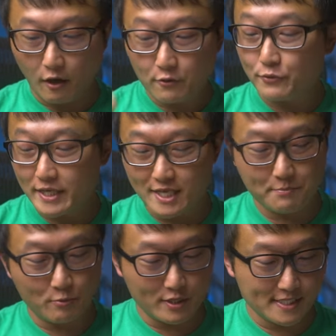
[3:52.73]
all three
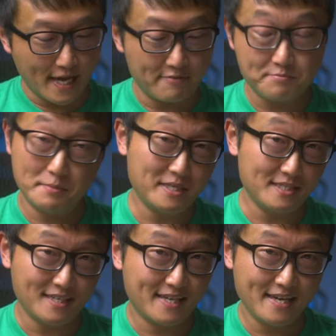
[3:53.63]
keyboards have
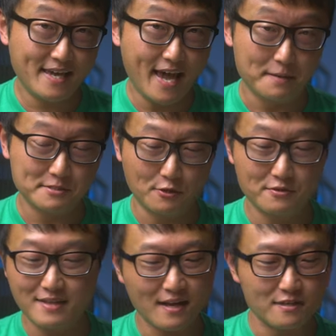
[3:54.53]
PBT keycaps, so
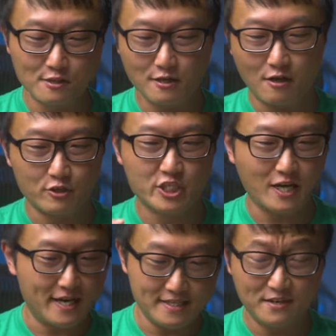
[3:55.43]
they're not gonna look all
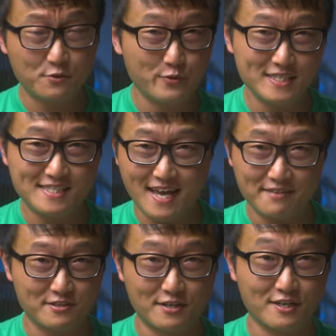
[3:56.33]
shiny and greasy
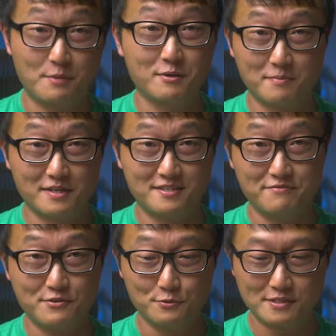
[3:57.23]
after a couple months
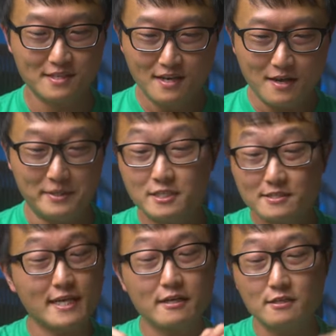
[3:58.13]
of use. I mean,
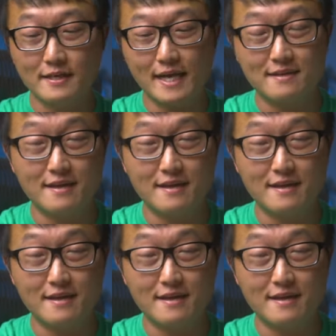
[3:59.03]
just take a look at